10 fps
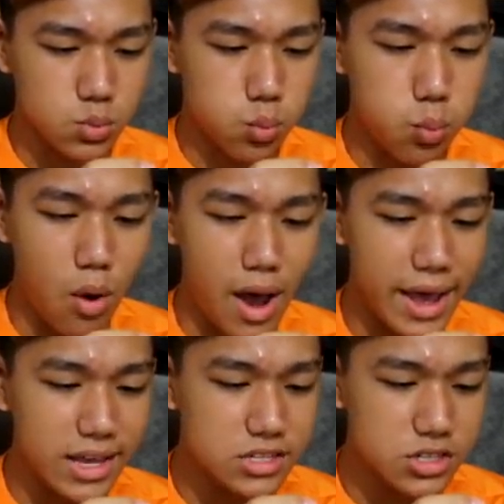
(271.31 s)
Why
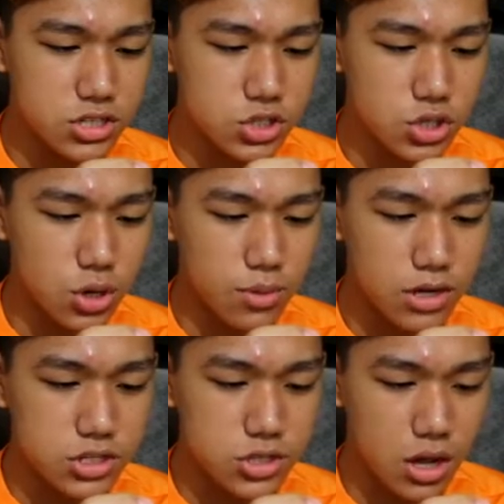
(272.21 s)
is there so
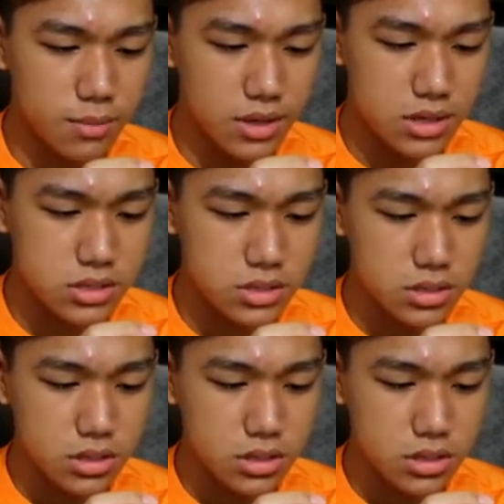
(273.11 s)
much zombies?